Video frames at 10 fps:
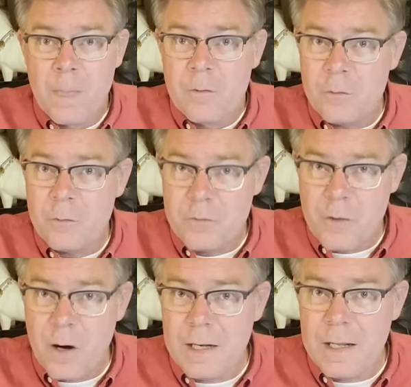So
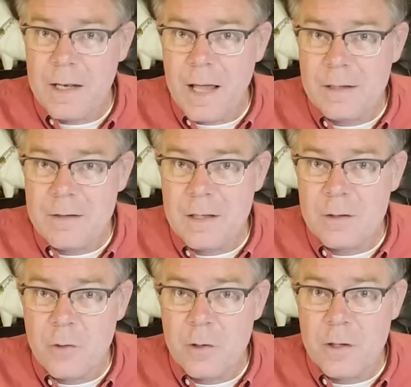starting in
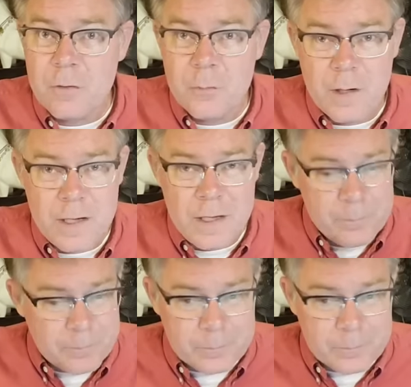1933,